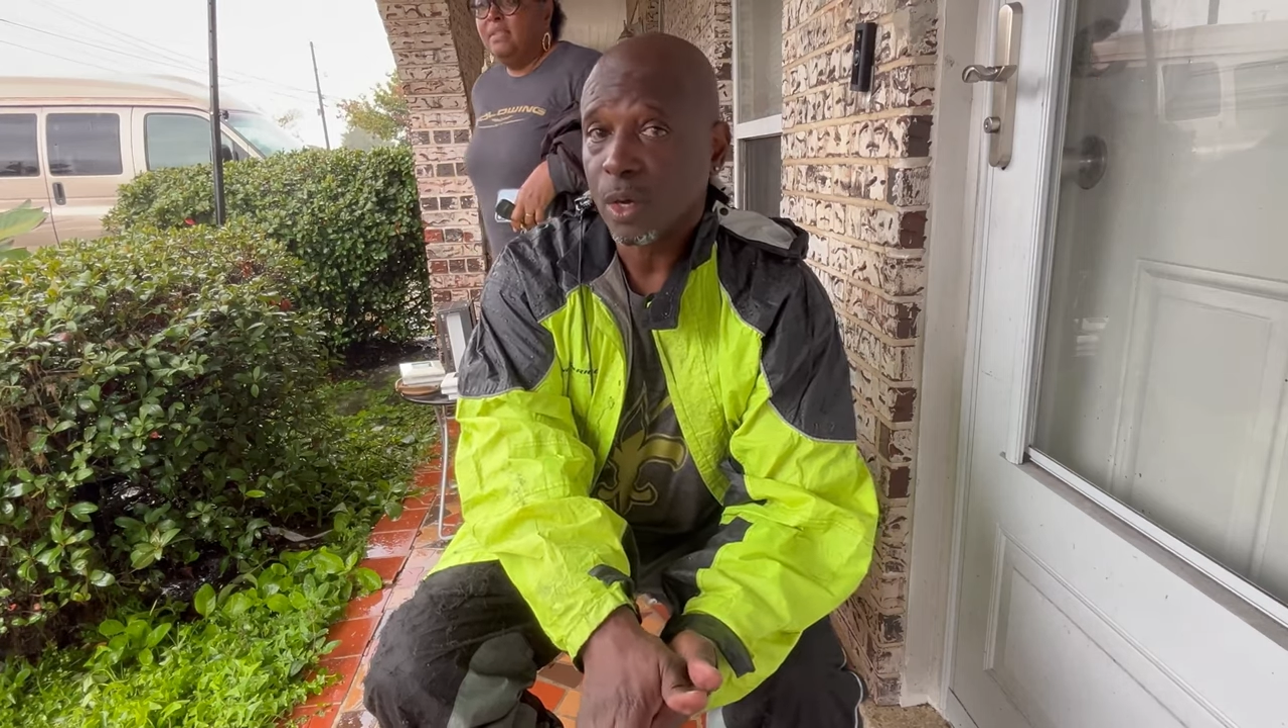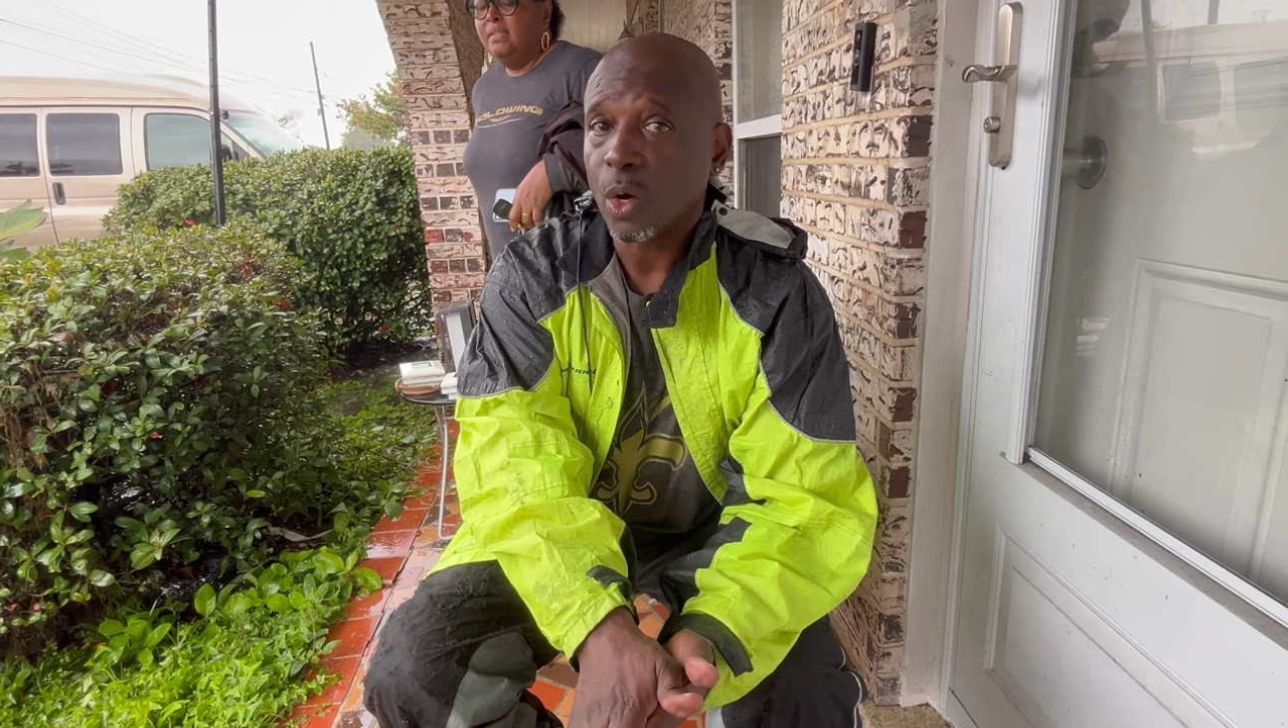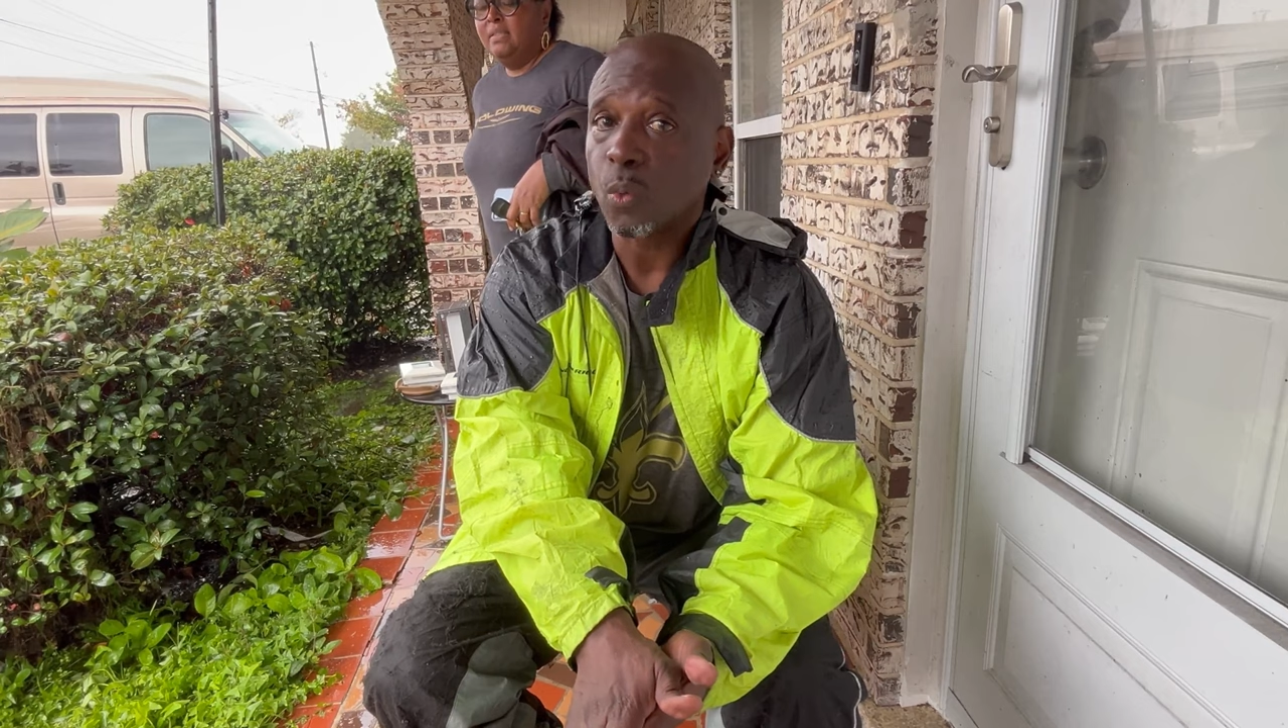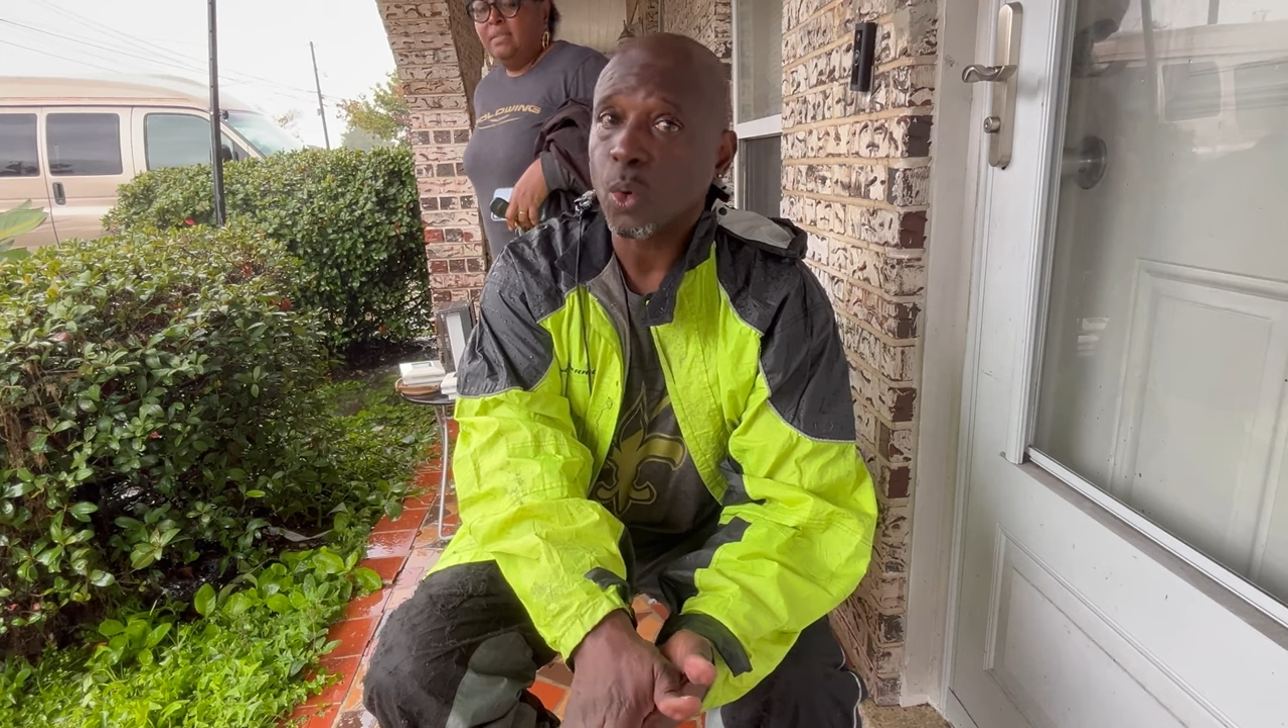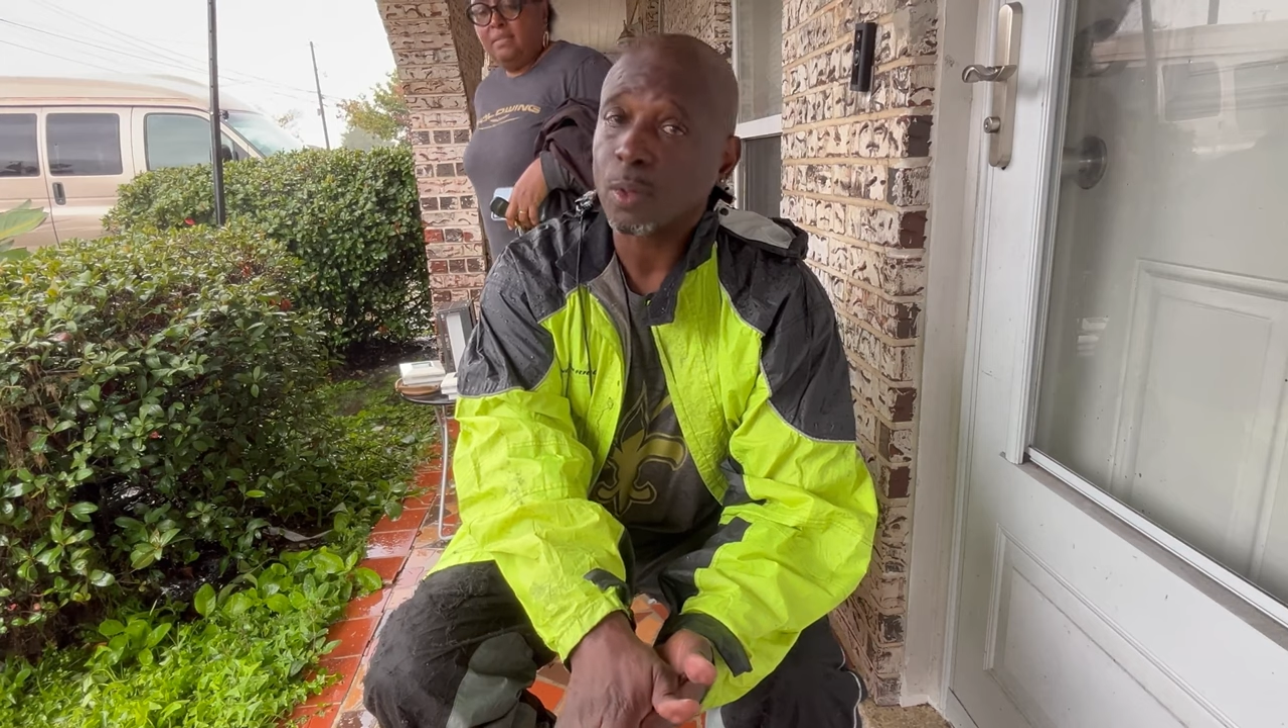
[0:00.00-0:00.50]

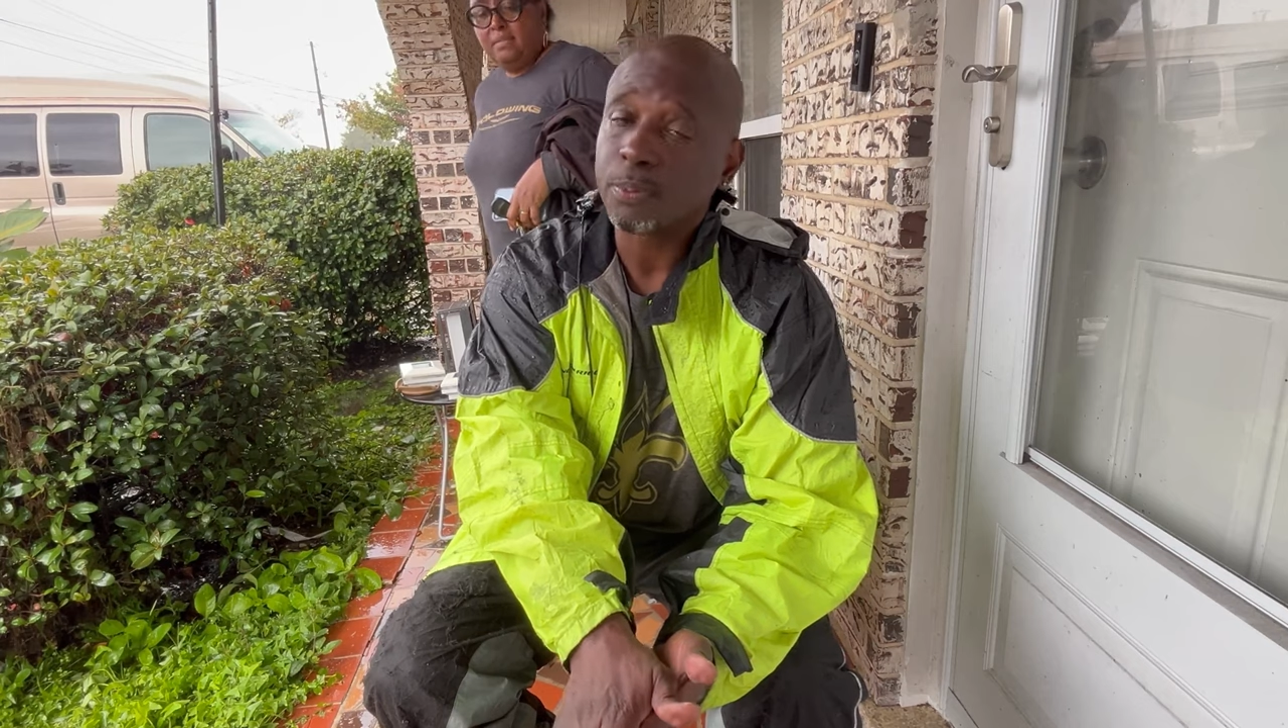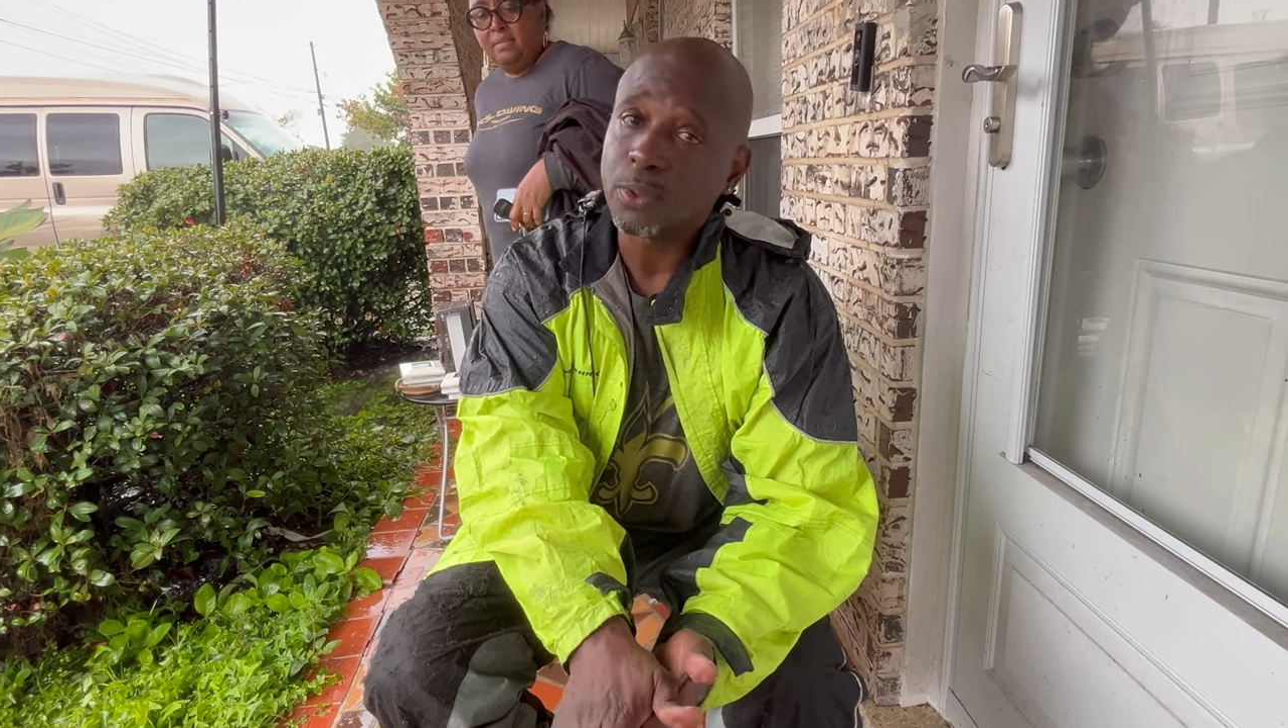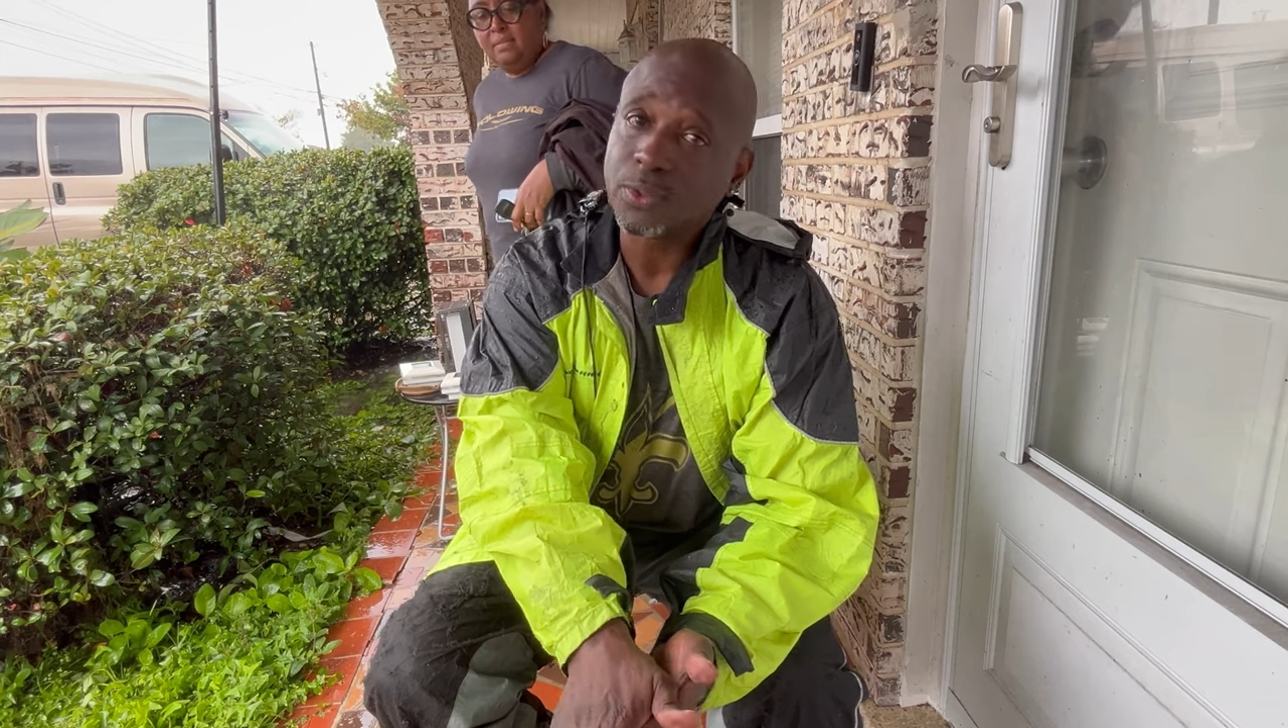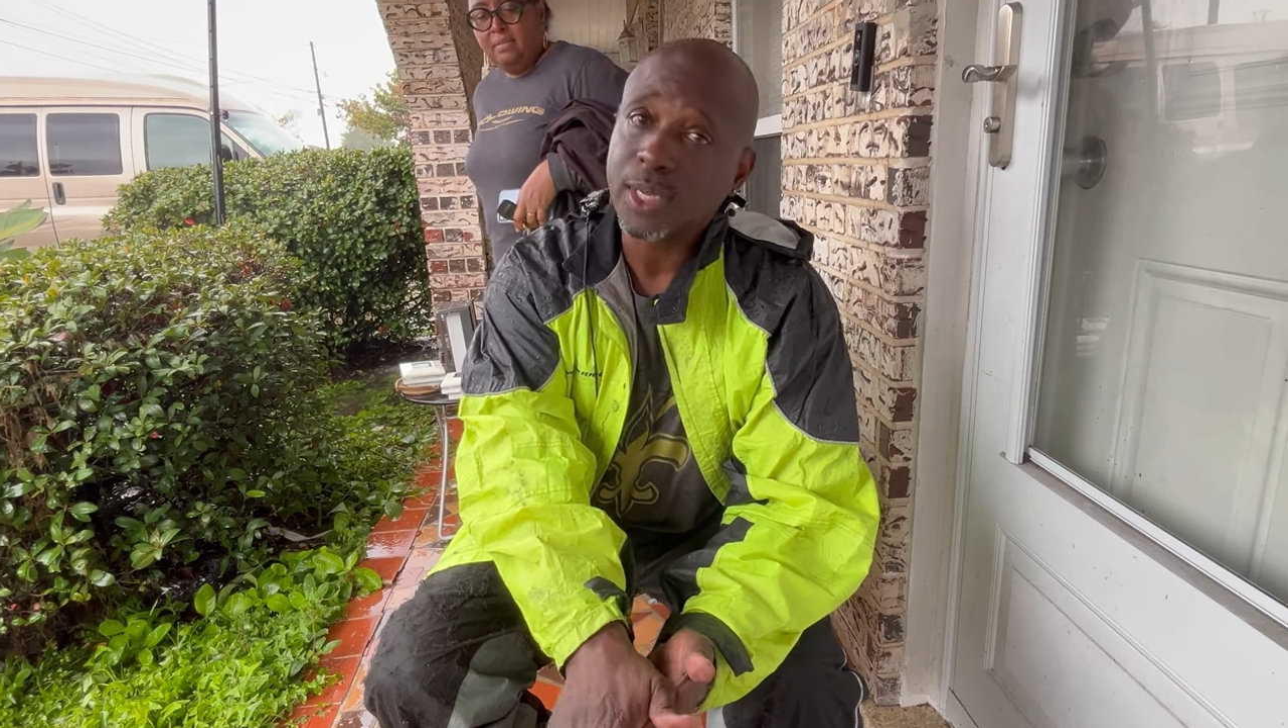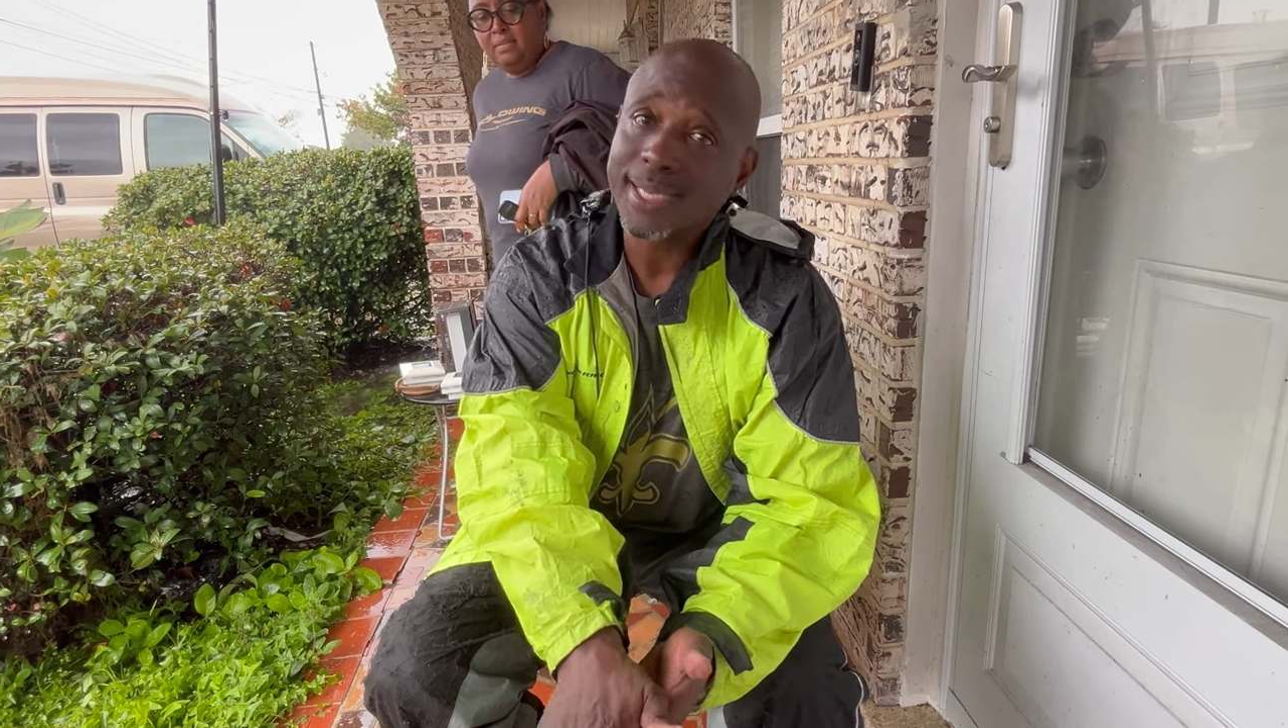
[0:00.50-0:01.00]
or
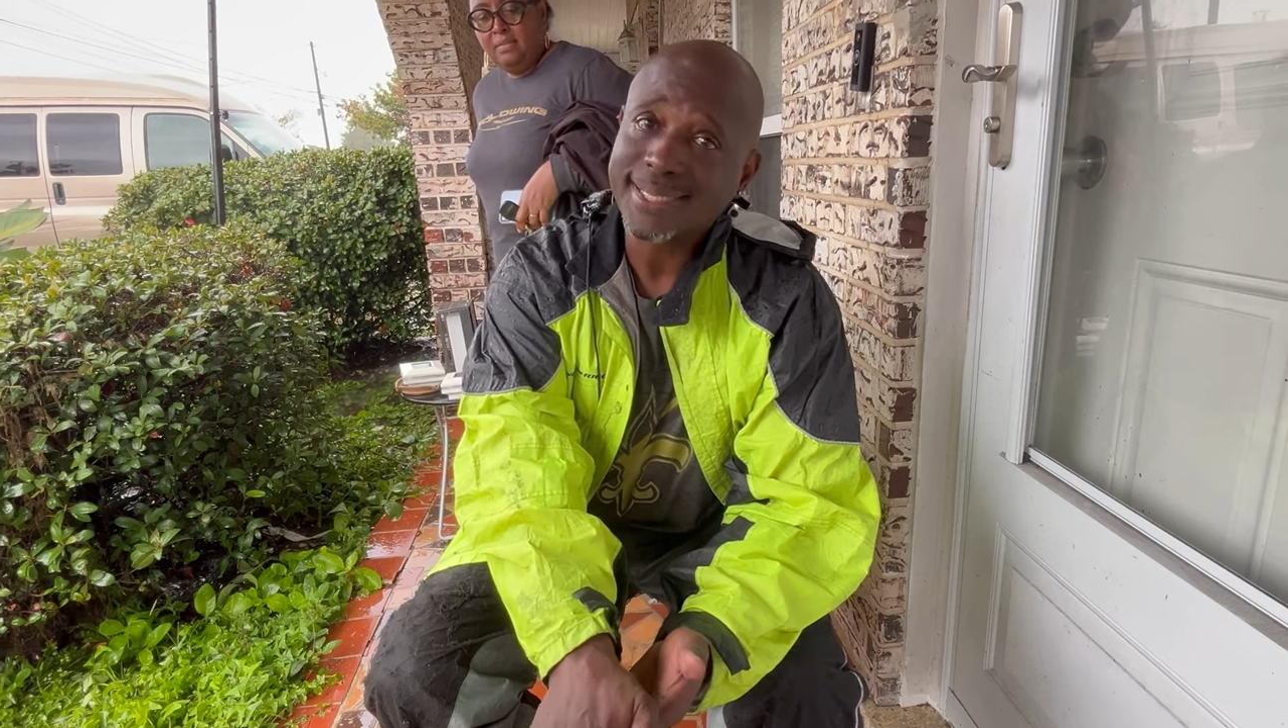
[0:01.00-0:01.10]
waterproof